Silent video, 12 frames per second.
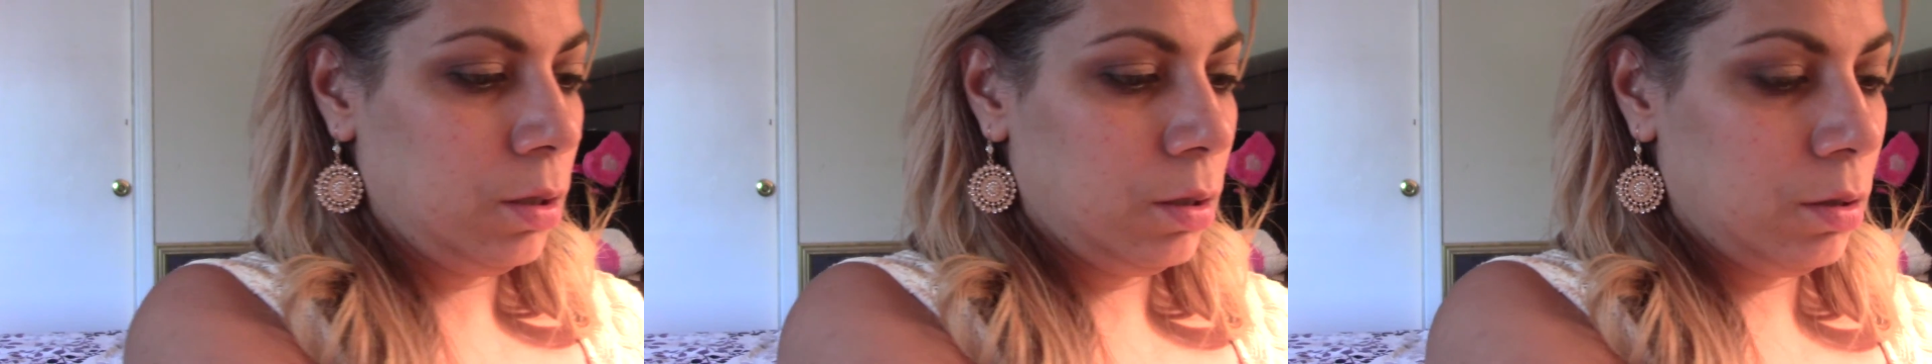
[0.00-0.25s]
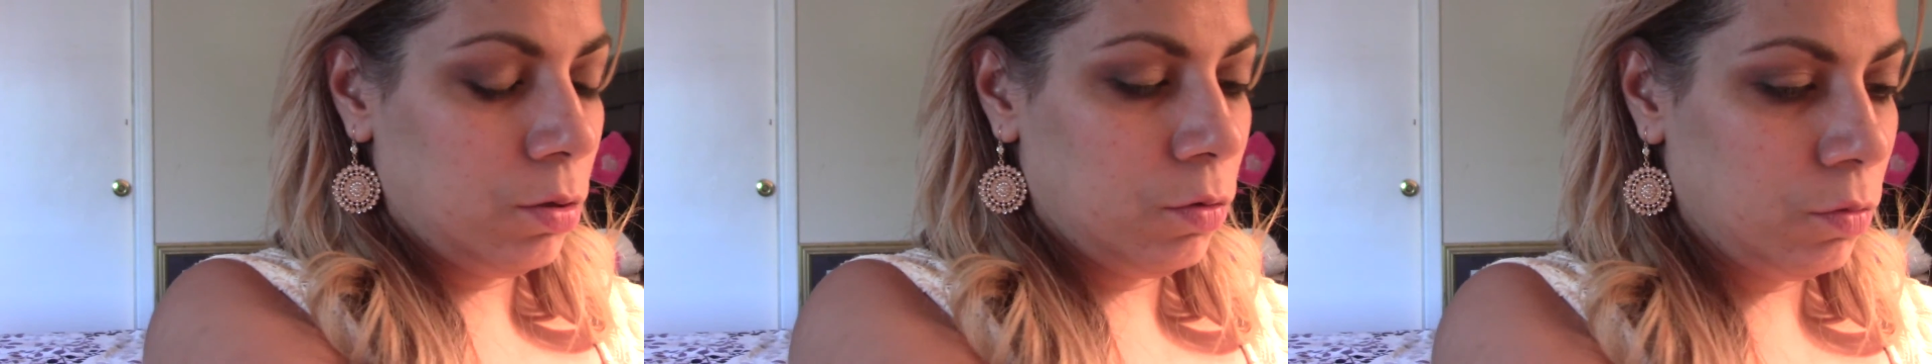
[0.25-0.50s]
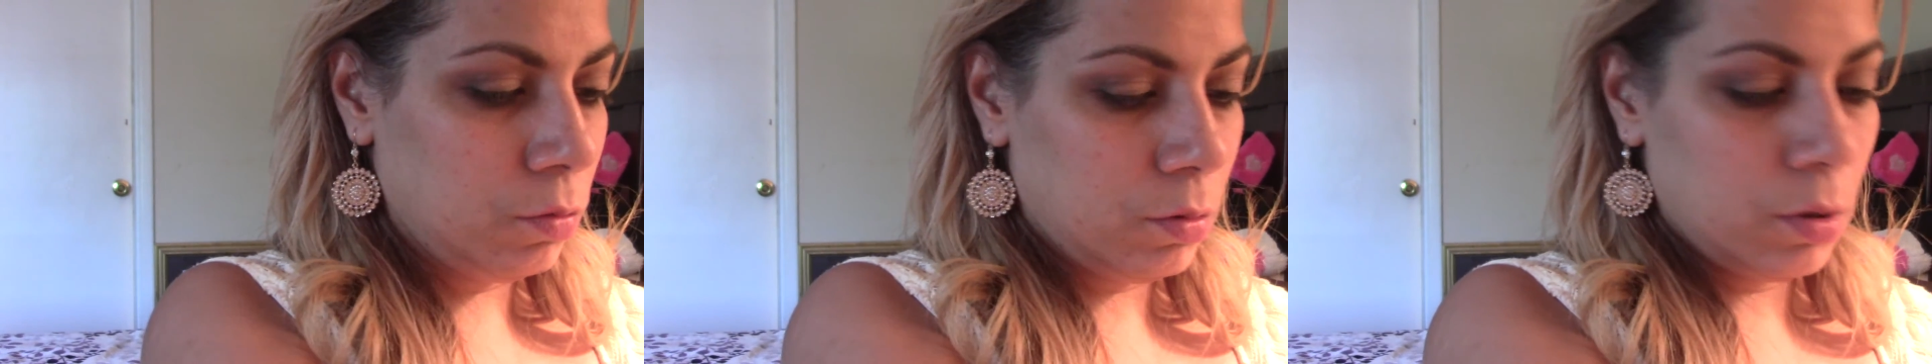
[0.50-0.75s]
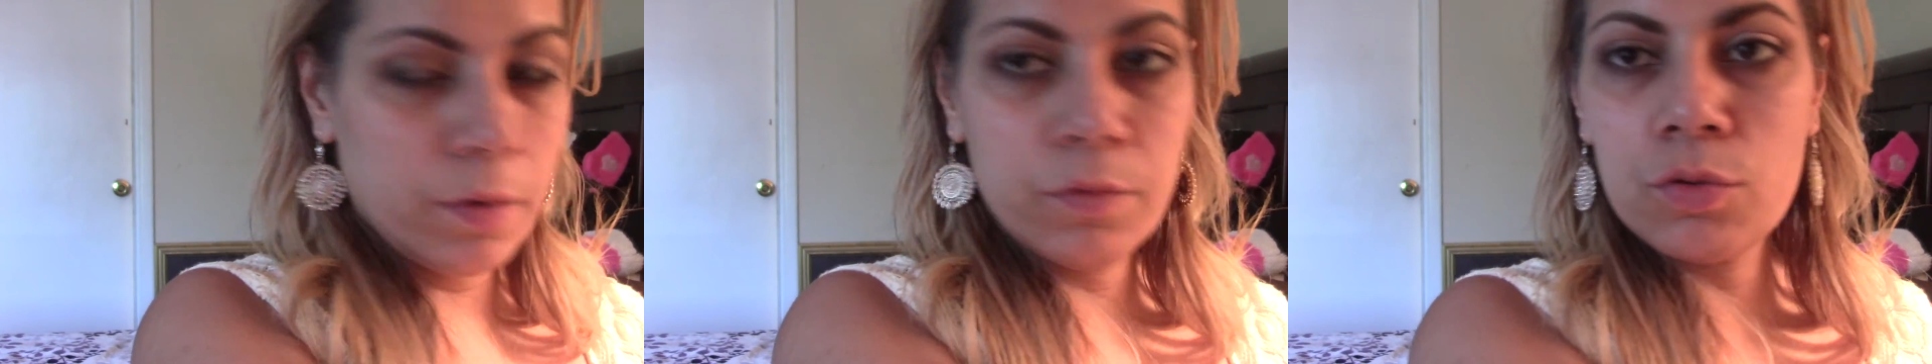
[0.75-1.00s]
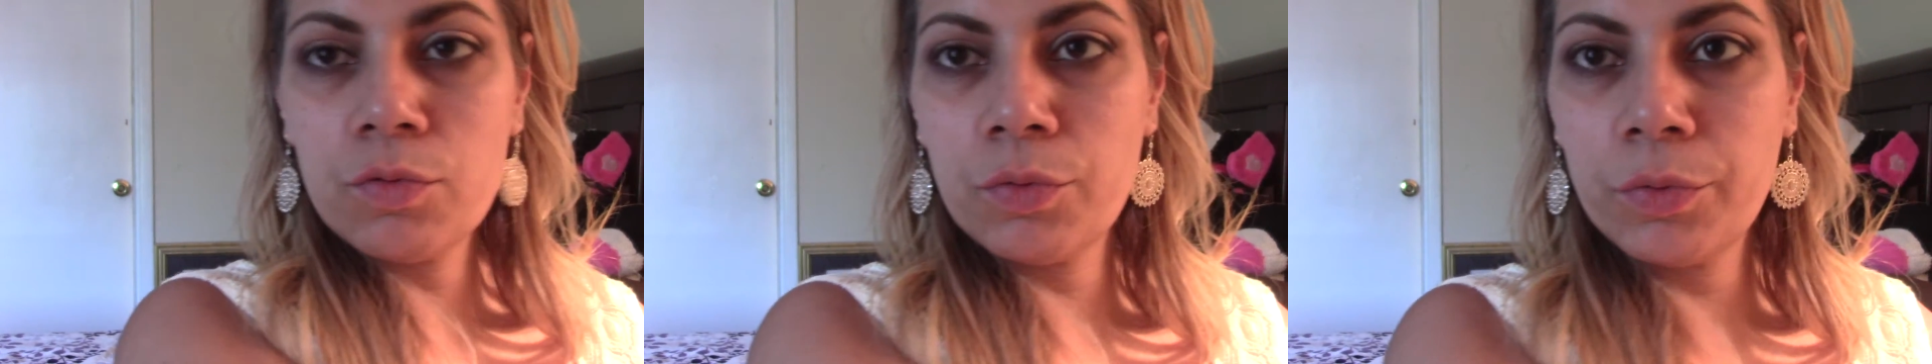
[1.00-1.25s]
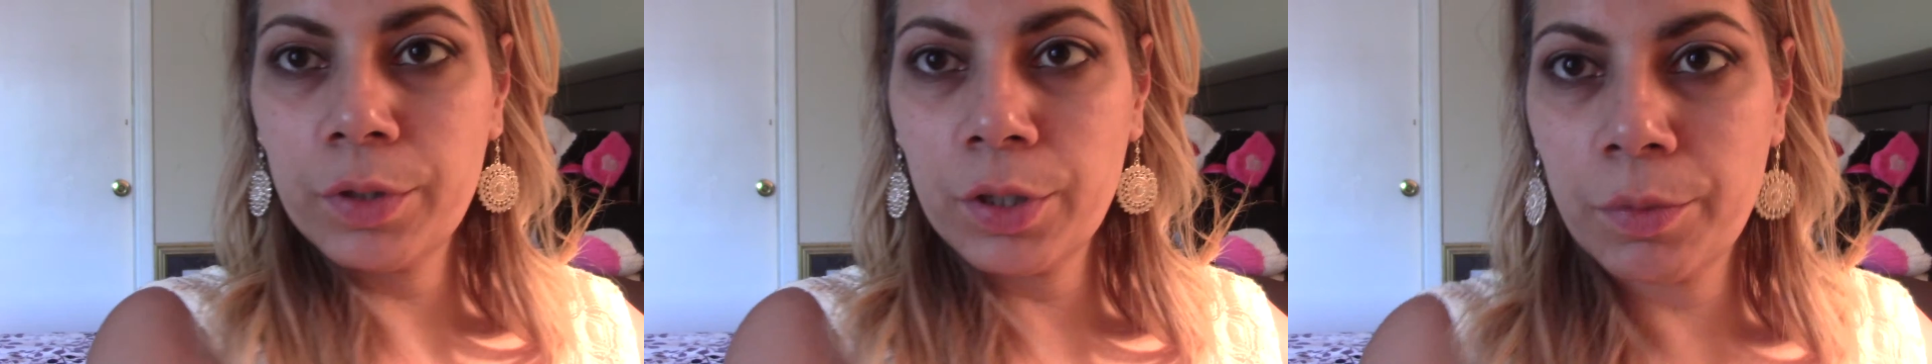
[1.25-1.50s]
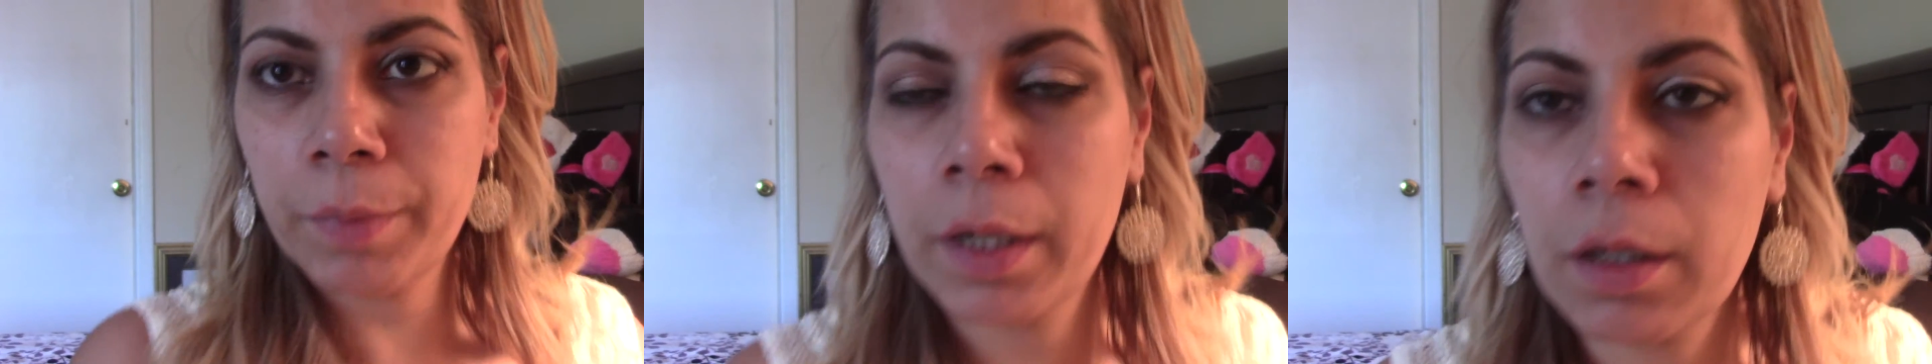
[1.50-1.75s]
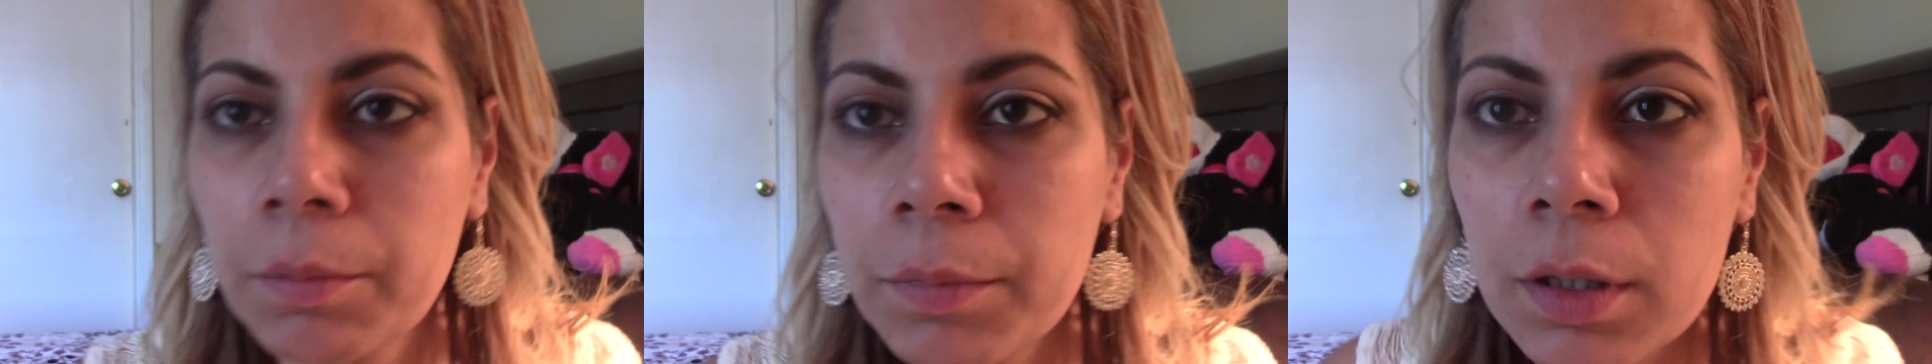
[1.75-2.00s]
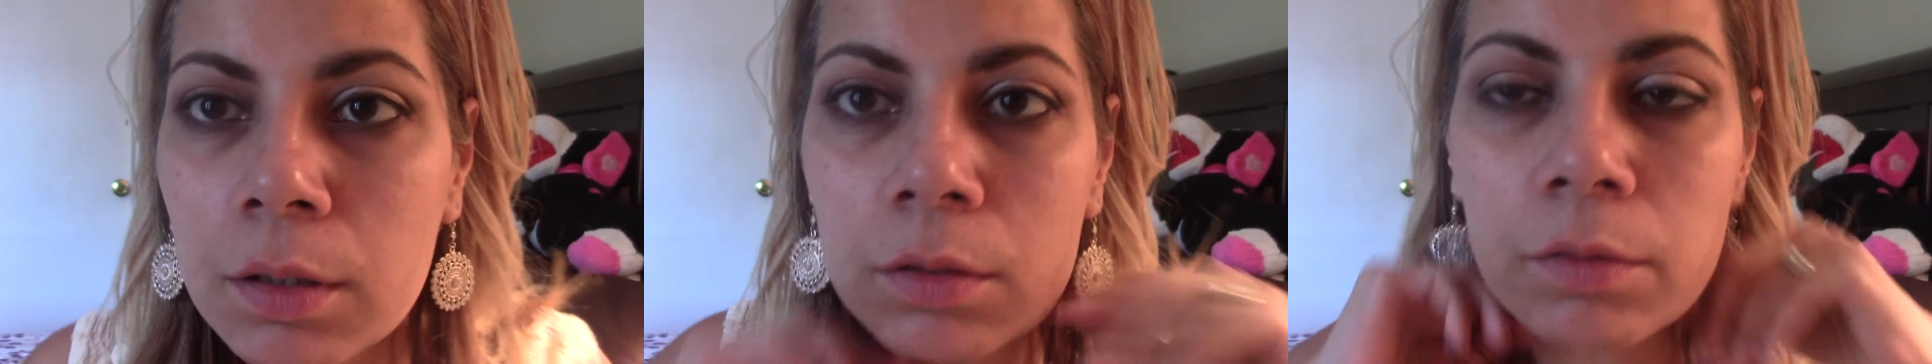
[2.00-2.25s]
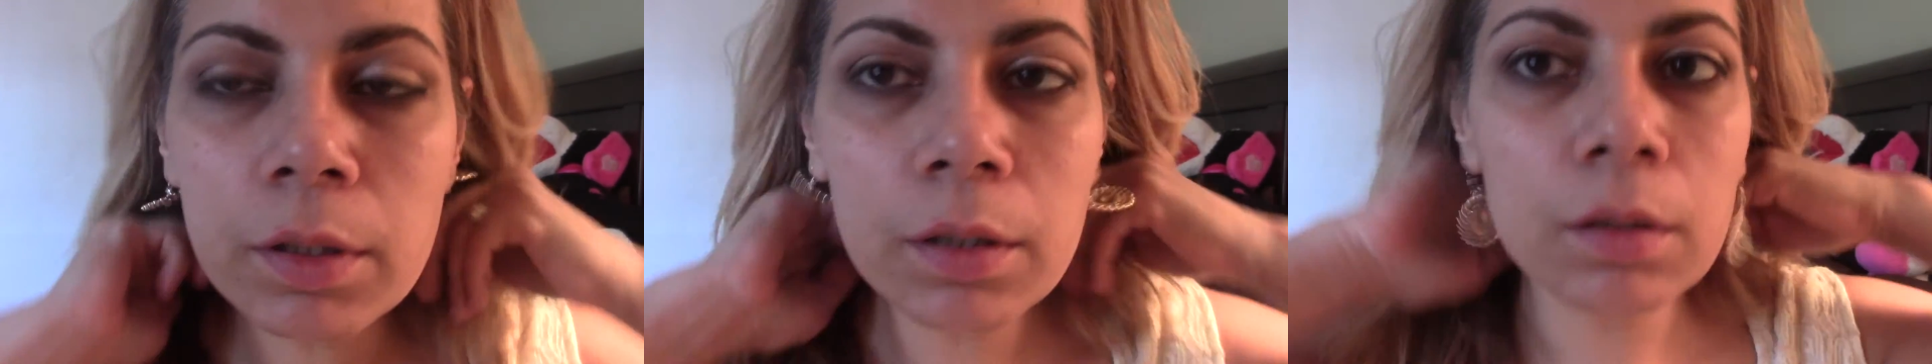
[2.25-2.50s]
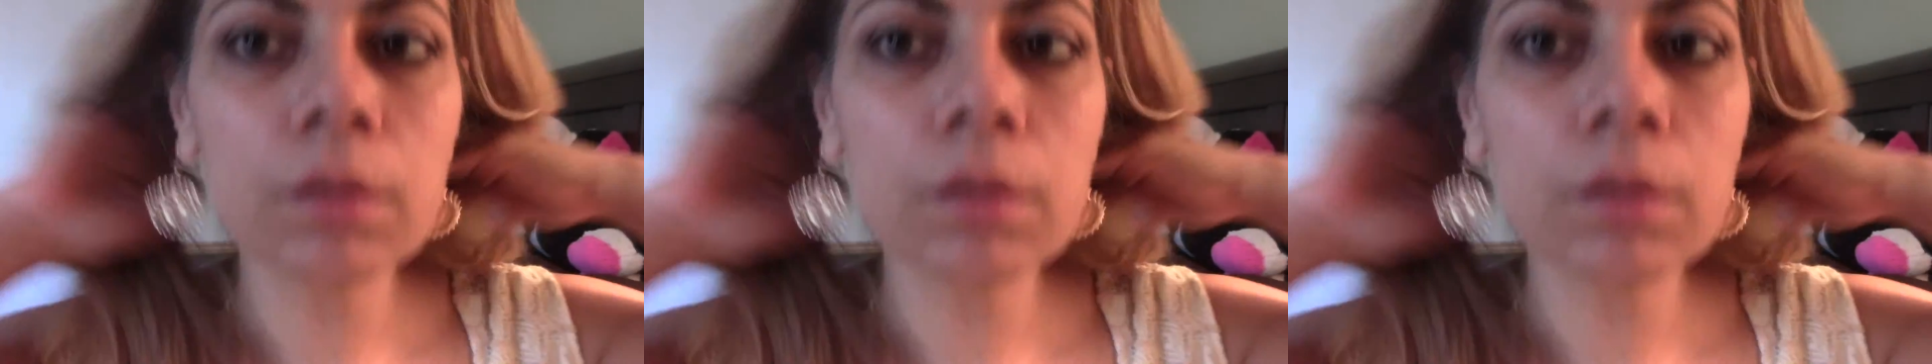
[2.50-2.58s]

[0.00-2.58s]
You don't have to ruin your makeup because of it.